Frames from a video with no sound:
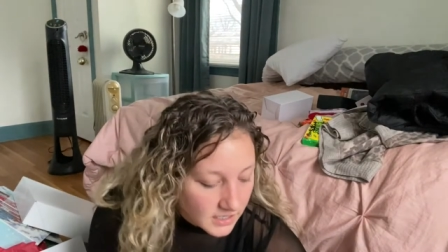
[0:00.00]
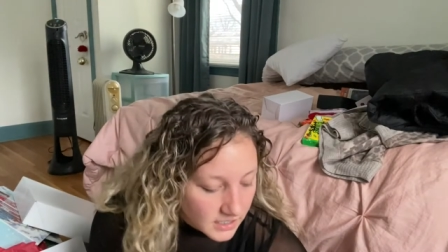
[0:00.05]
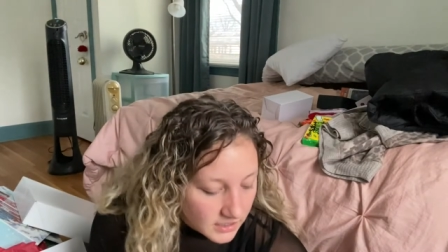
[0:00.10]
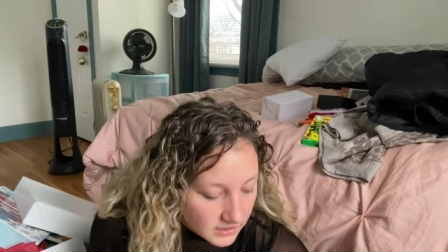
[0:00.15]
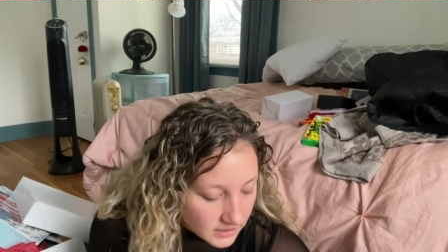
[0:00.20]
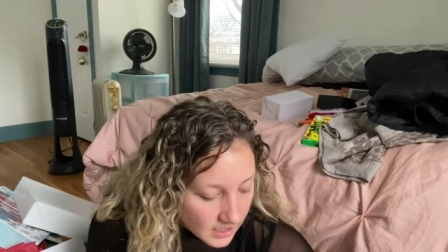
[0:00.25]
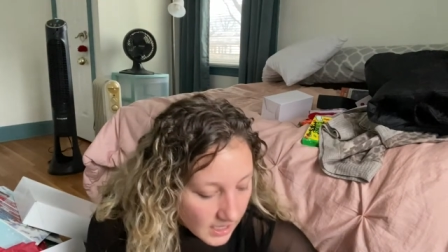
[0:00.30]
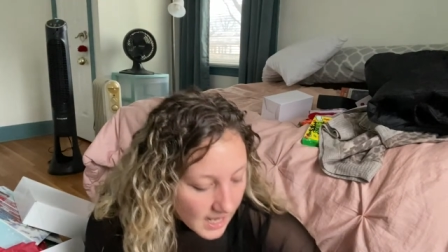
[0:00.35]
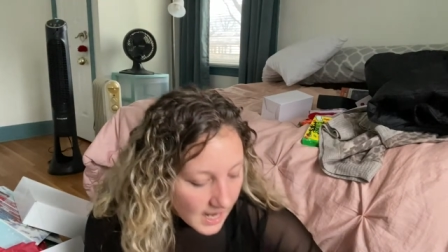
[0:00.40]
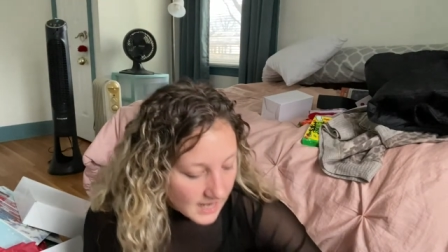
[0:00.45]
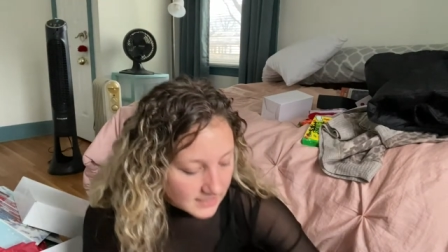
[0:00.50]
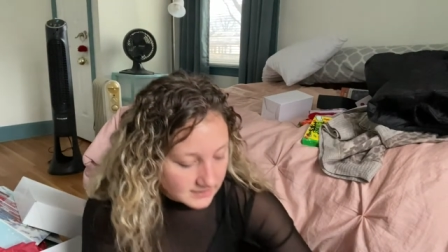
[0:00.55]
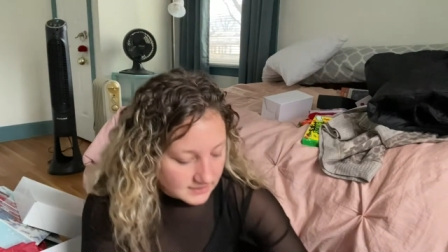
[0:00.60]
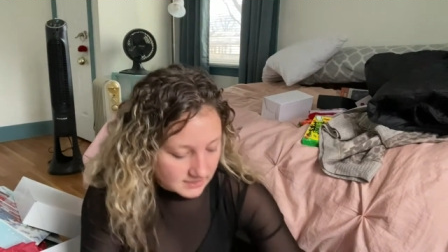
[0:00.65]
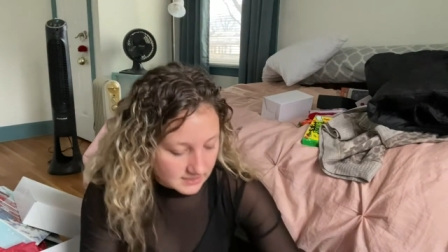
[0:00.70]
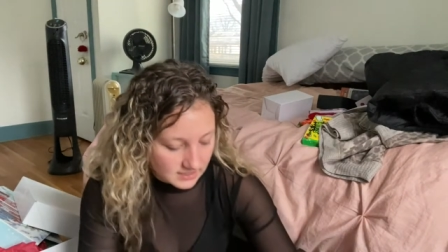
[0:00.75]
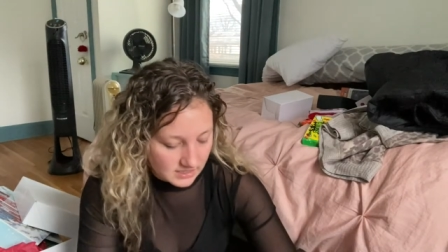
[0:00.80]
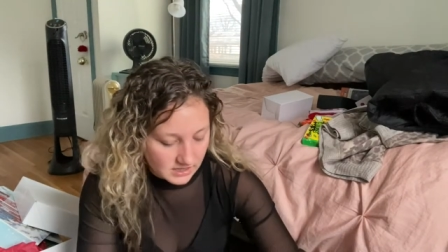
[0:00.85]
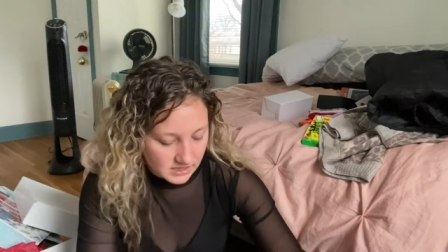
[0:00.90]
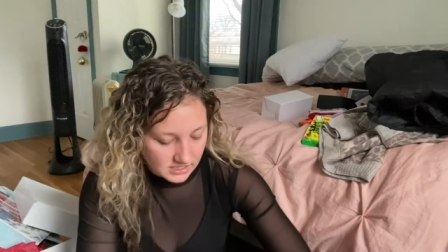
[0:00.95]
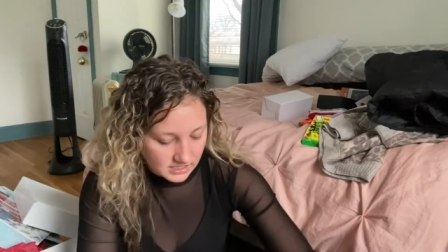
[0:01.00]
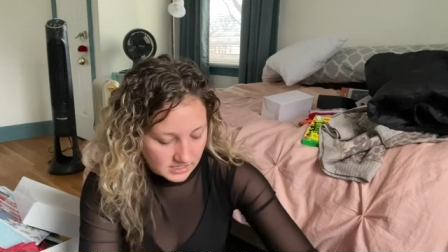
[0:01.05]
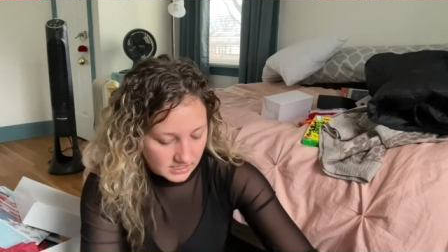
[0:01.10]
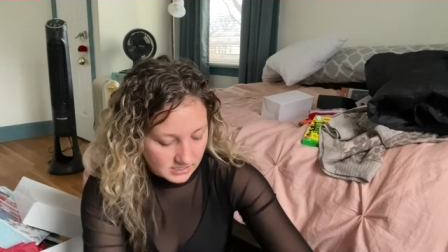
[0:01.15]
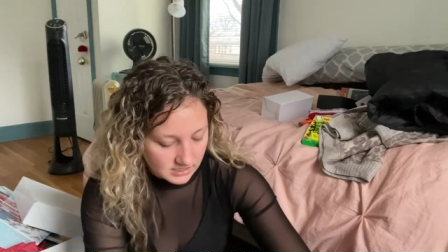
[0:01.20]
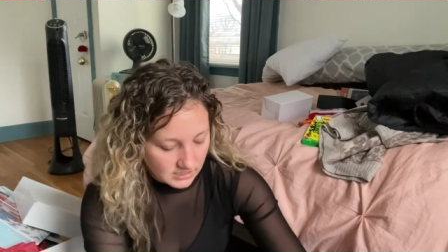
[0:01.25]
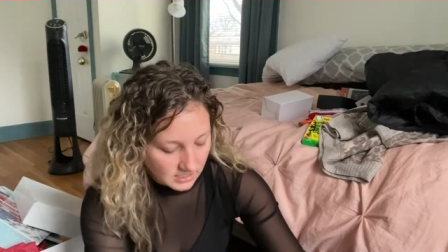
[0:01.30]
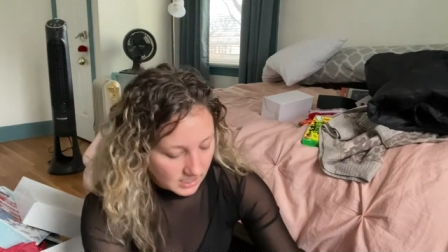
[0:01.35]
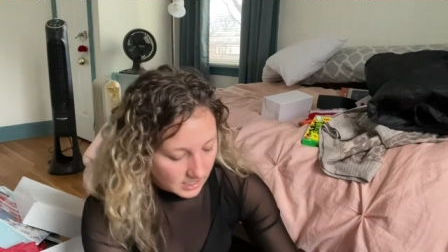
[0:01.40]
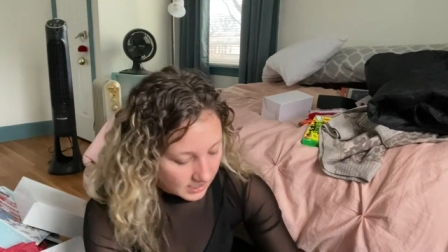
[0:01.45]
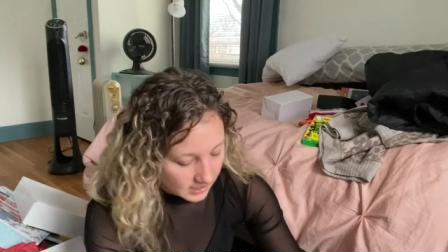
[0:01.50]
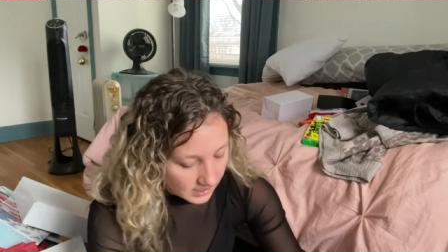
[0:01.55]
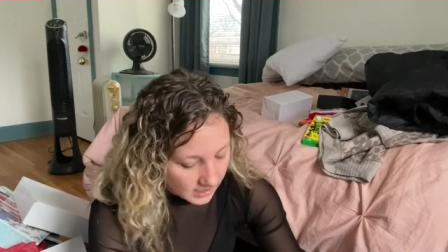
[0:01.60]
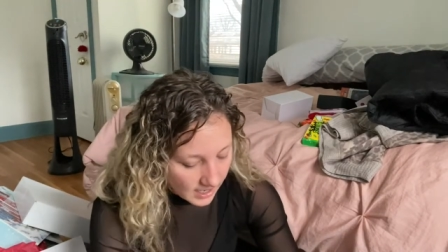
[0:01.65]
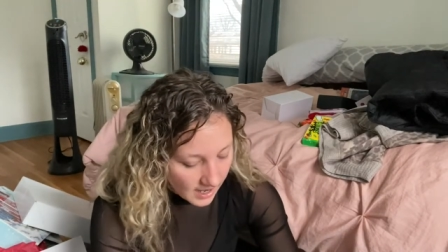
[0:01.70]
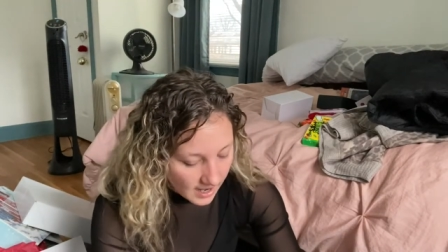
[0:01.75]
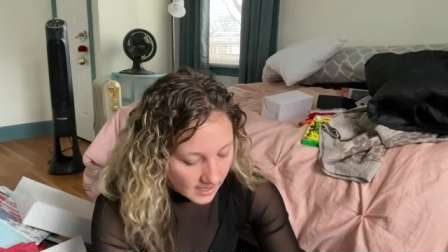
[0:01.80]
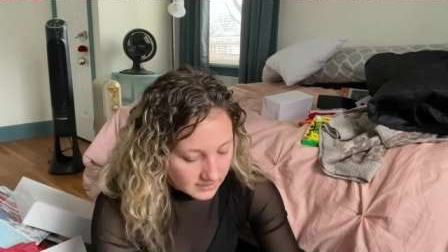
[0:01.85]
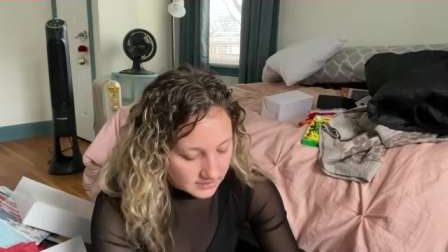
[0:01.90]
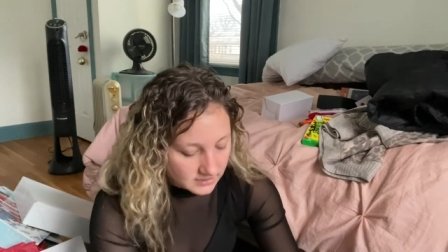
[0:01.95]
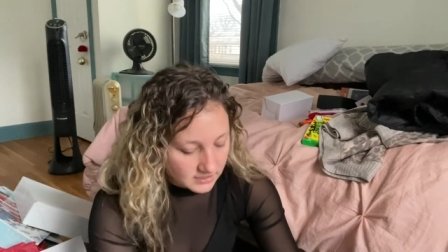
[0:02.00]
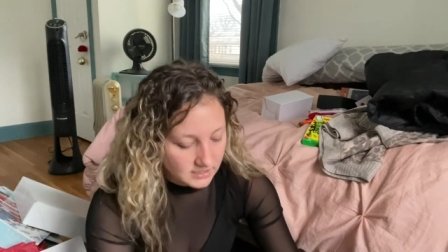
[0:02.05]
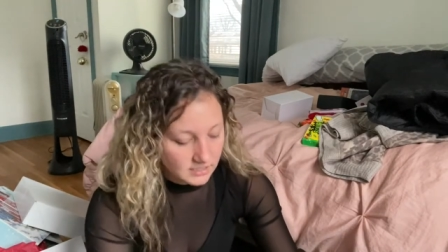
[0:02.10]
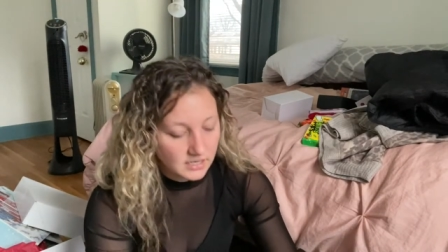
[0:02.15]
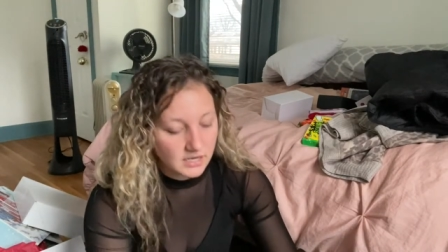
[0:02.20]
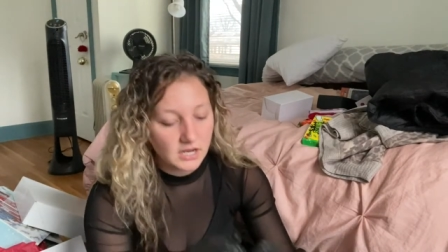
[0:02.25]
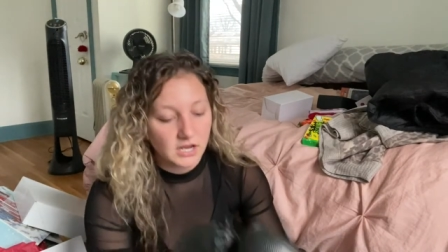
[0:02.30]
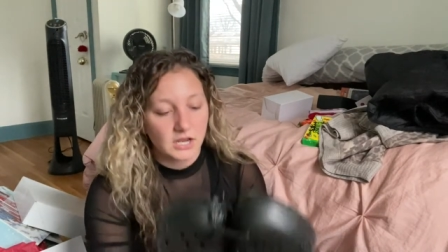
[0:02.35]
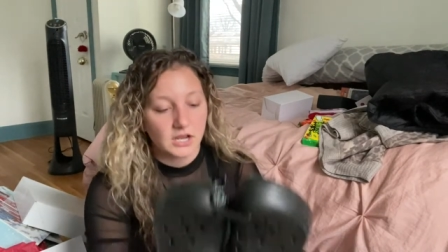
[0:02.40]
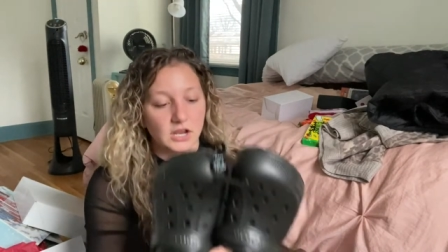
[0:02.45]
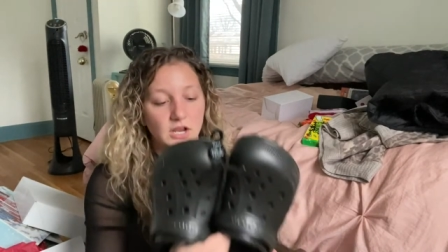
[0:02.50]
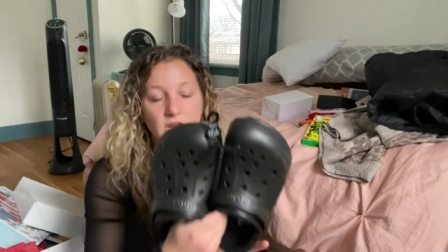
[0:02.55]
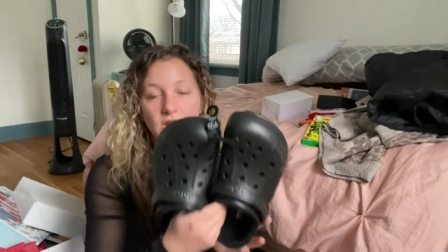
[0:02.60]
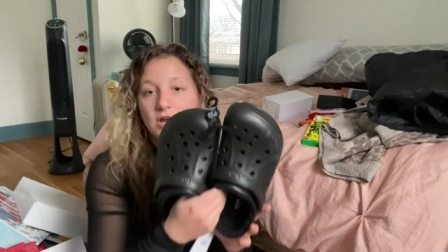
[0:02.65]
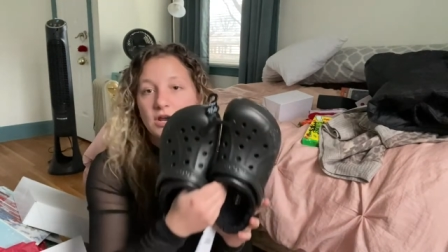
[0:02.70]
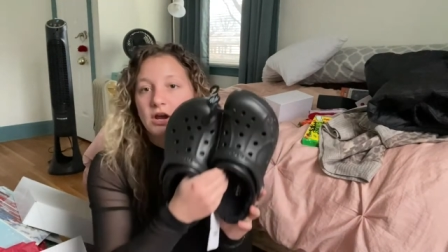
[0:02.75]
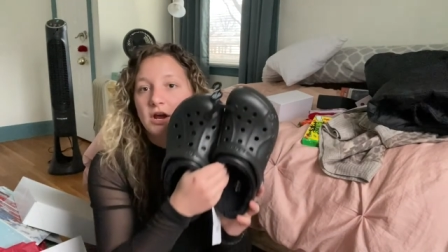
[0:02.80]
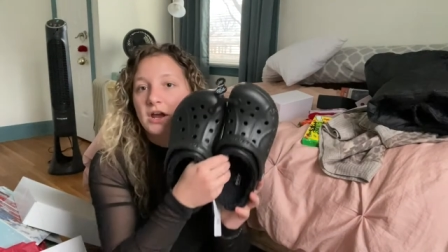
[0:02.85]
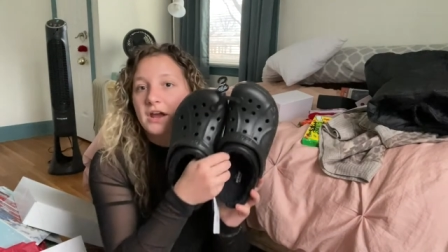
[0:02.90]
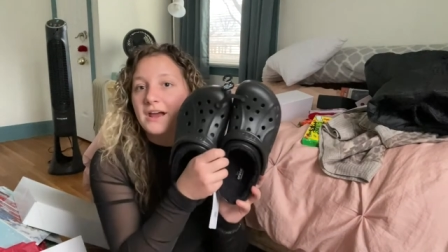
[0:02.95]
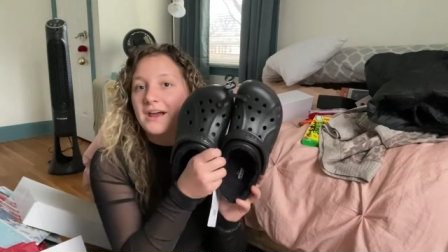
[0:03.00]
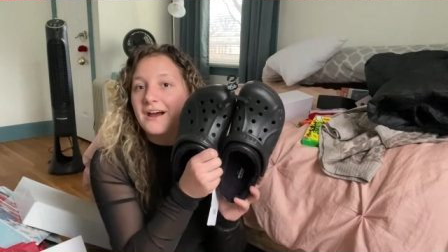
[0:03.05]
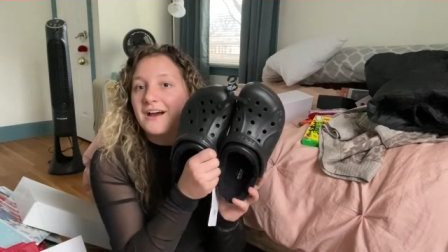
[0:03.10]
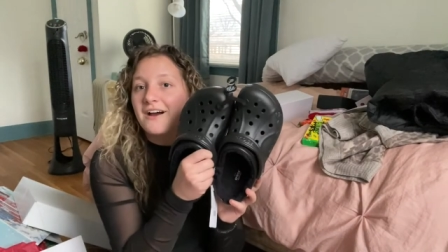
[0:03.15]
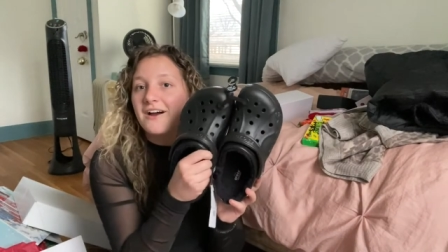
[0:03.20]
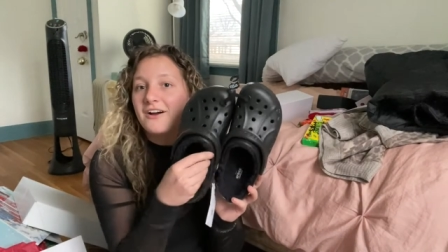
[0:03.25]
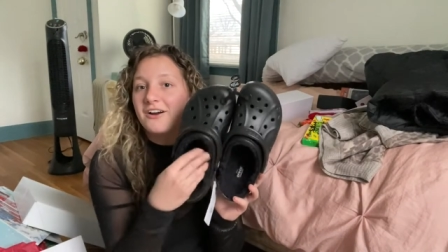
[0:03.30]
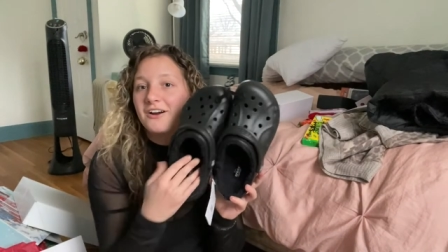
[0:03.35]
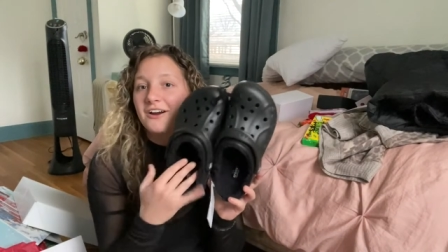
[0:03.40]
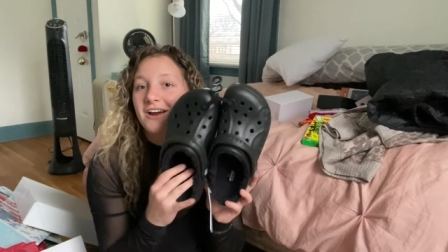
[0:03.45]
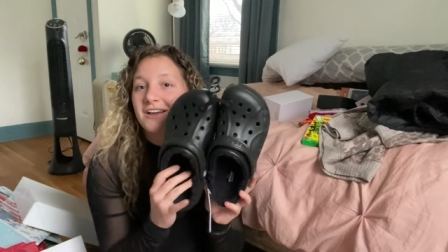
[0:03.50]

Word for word: last thing that I got are